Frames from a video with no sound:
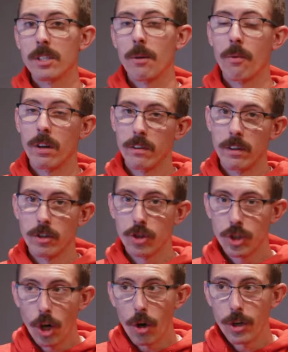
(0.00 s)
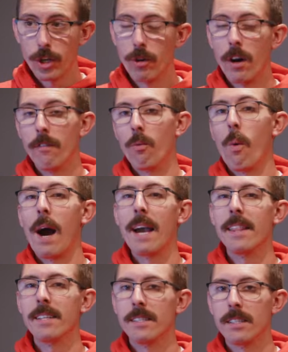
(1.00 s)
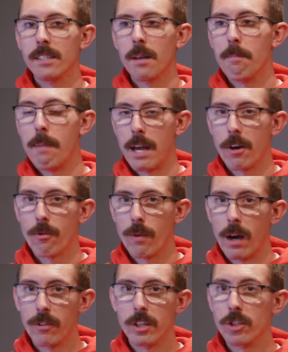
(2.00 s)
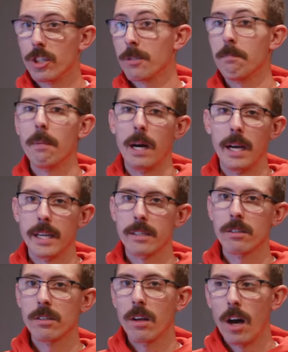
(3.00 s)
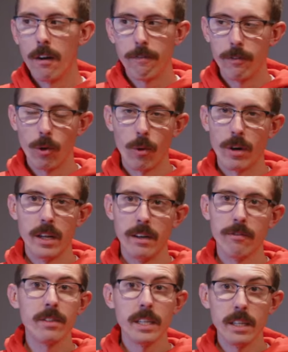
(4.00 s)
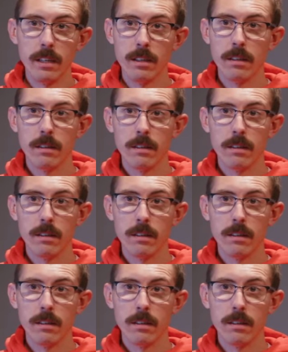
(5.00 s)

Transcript: I want to show you of why this is a better route than just buying a floor NFT.